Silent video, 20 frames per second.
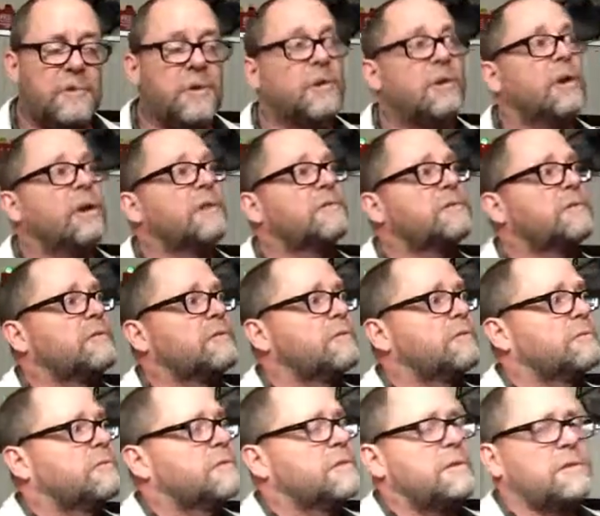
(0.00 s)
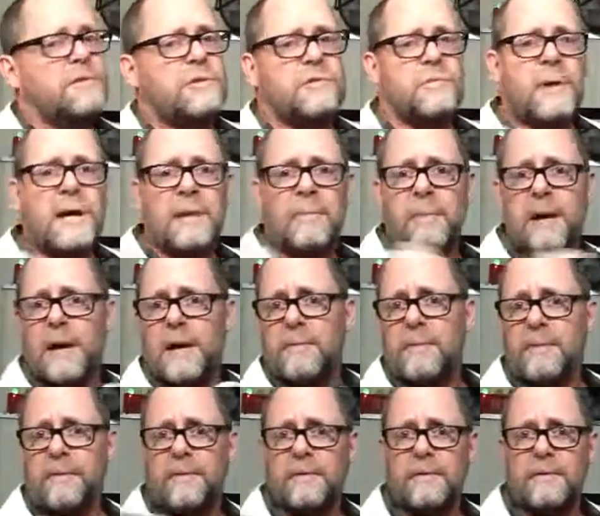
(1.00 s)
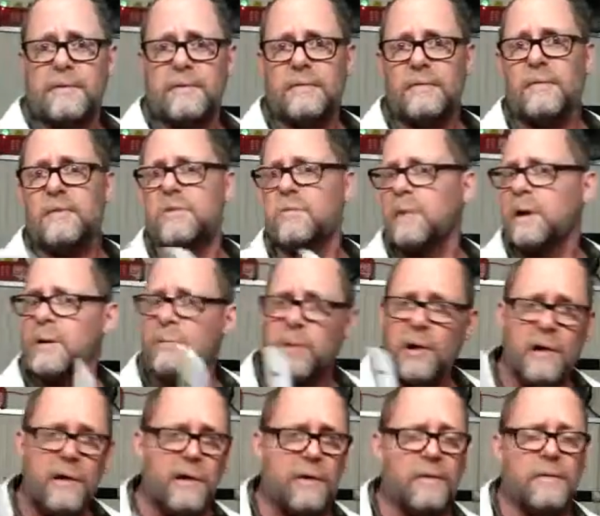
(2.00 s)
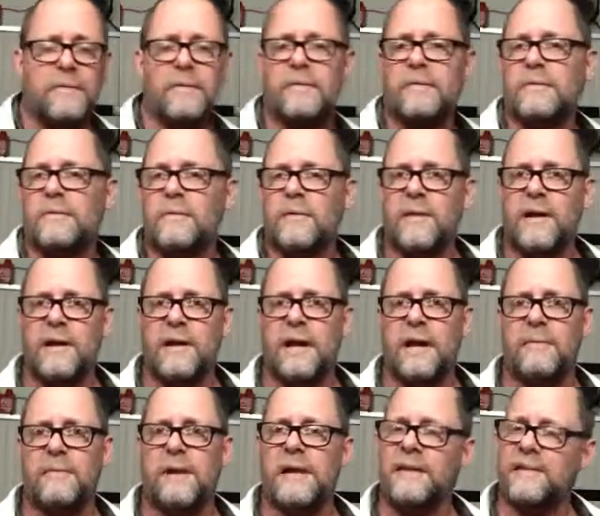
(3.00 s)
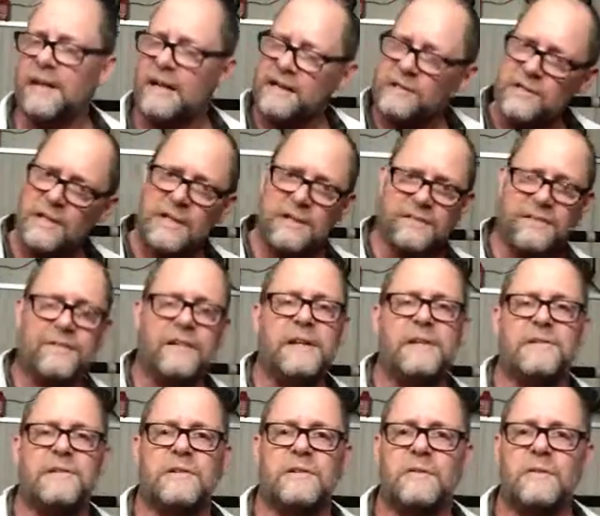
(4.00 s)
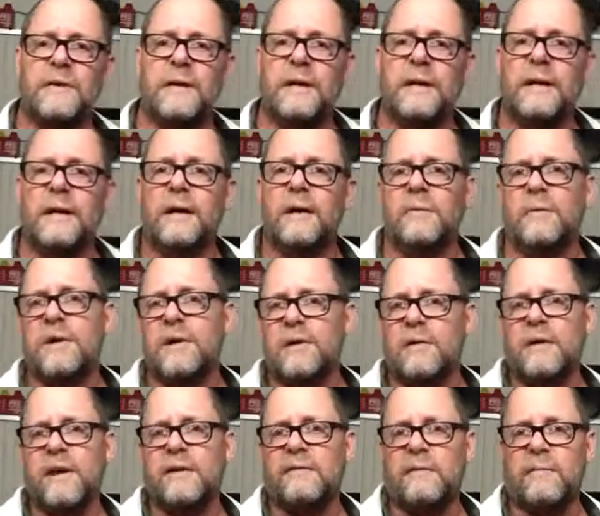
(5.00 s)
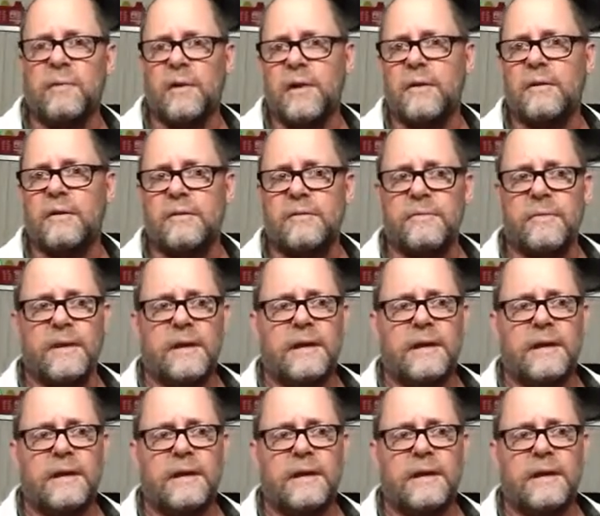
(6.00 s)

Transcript: You could also swing a pipe or swing a ball, or that kind of anything that's going to feed you when you don't have a partner.